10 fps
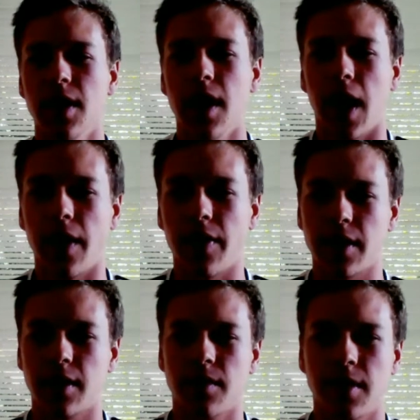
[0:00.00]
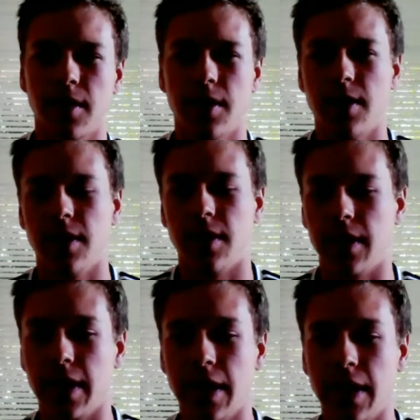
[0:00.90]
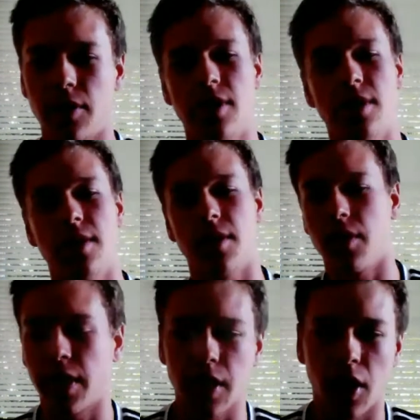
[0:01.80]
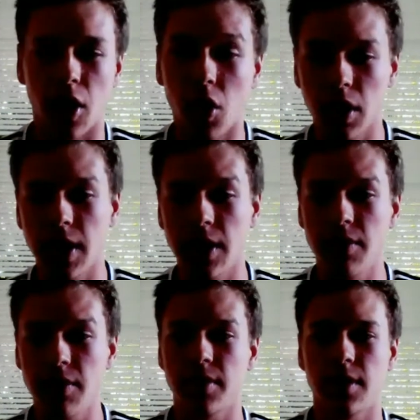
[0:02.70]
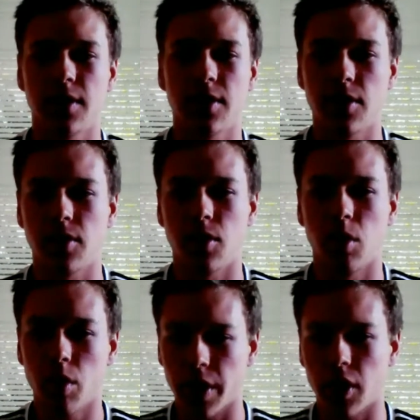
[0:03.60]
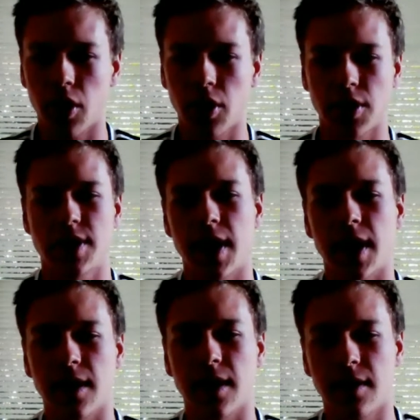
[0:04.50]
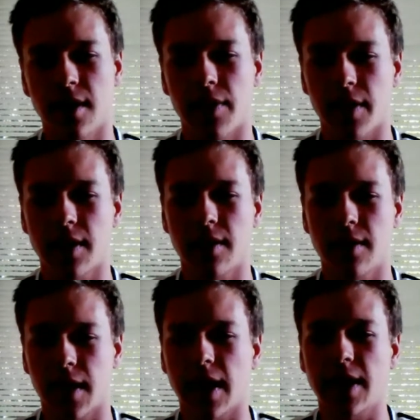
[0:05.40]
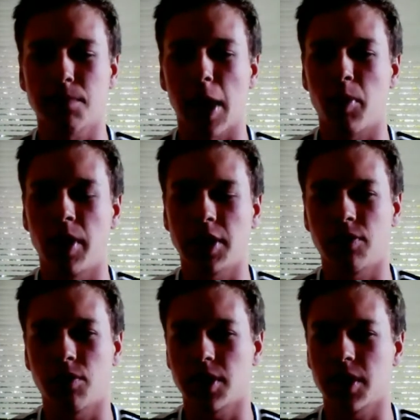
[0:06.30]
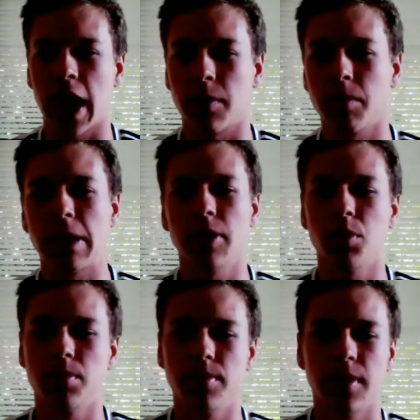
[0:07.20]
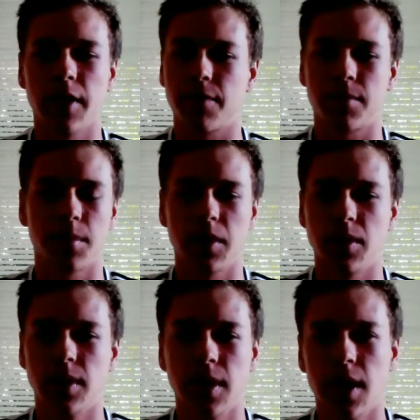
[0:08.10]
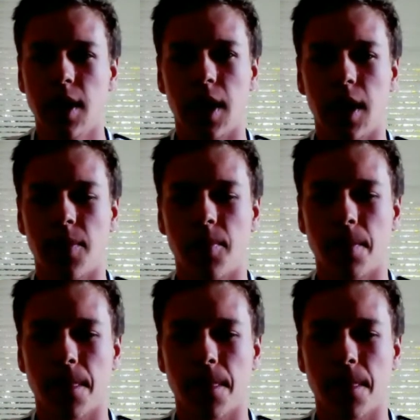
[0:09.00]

I think either they all leave or they all stay. I think that's my prediction for what's going to happen. Maybe if Bosh,